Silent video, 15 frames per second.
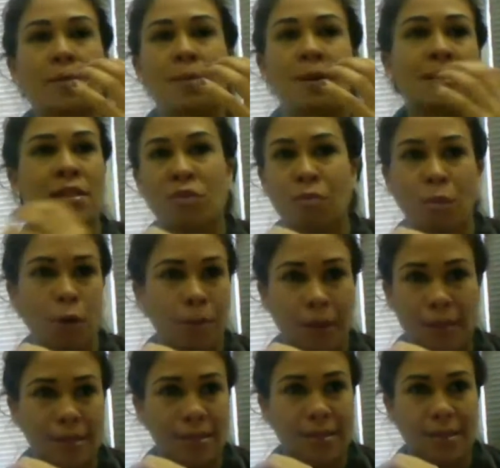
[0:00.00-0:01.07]
my sense of
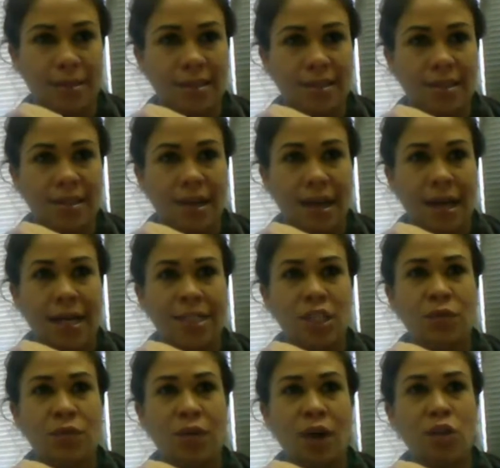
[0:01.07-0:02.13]
purpose. And I
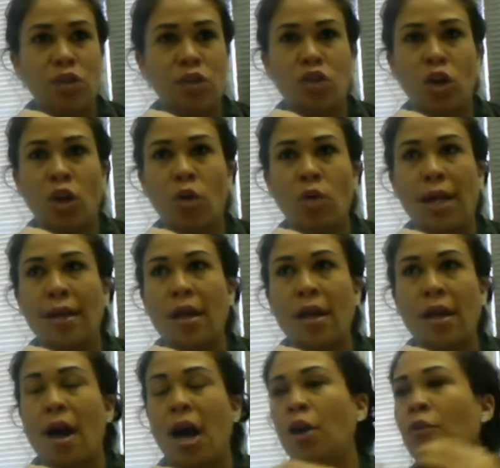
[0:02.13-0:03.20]
just felt so
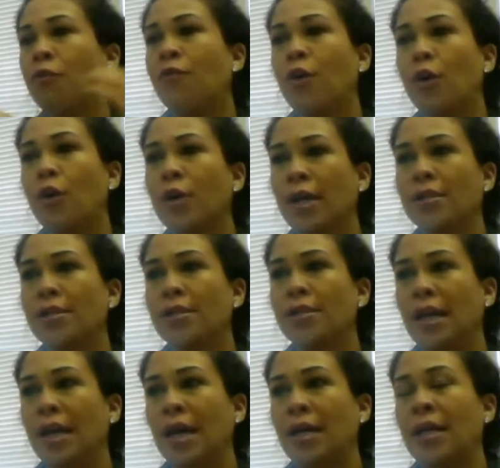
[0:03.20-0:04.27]

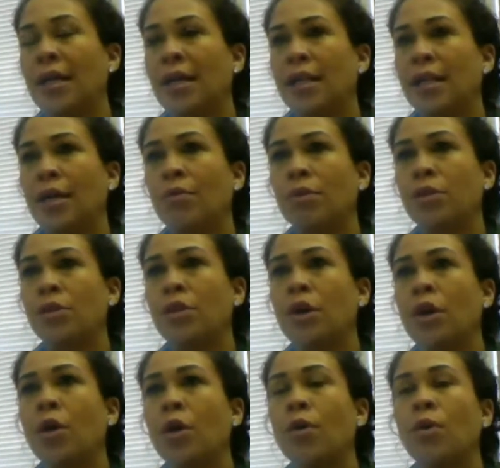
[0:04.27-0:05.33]
unfocused, and there was
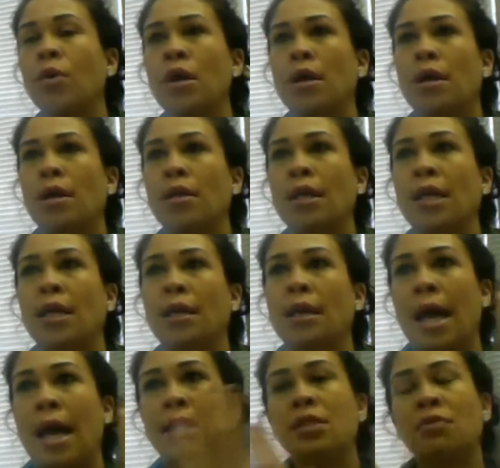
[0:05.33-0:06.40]
no
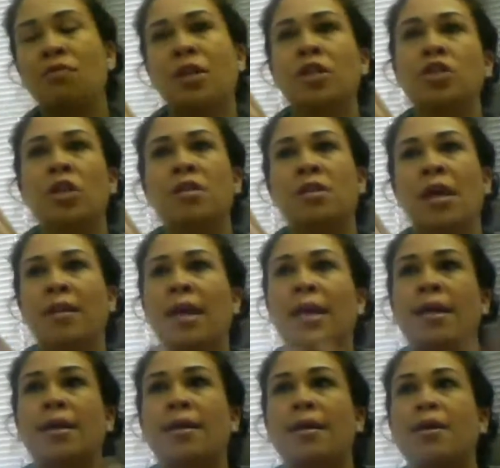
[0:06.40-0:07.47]
end vision that
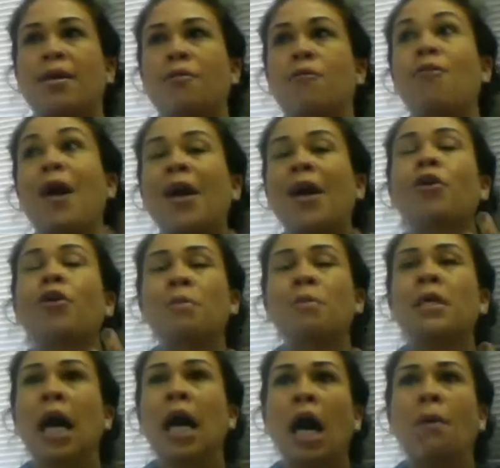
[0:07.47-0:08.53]
fired
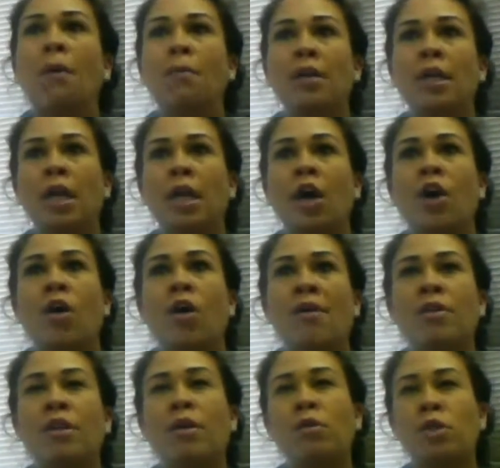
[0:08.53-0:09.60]
me up.
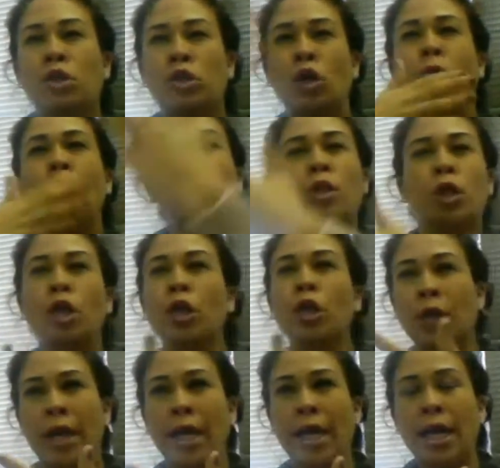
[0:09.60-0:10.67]
Everything was so
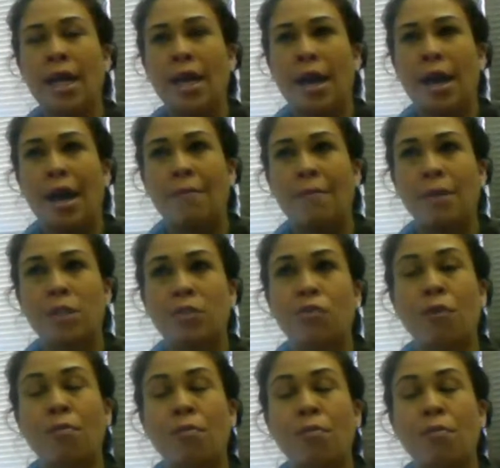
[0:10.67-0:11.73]
blurry because
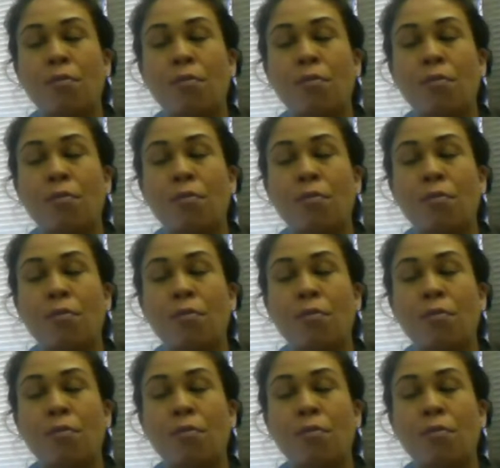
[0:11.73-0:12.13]
for me,